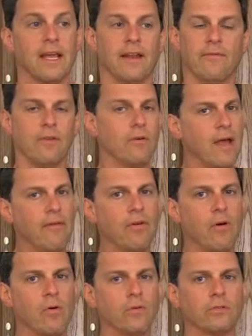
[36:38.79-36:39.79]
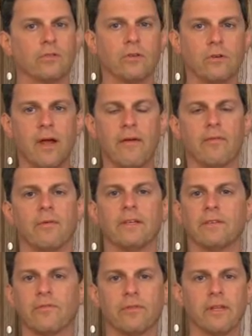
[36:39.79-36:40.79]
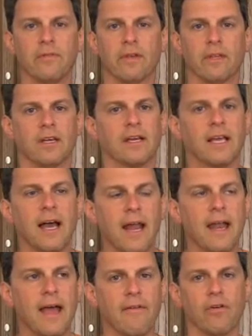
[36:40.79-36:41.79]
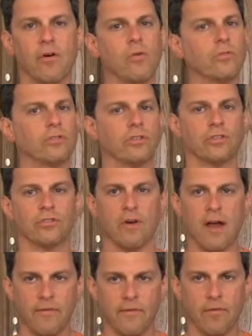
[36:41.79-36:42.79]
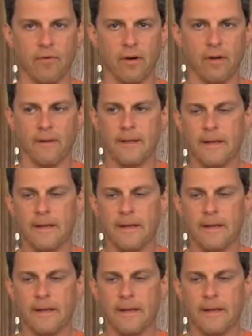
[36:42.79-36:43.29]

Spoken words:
And if you don't have goals, you don't have a reason for living. You gotta have goals to strive for.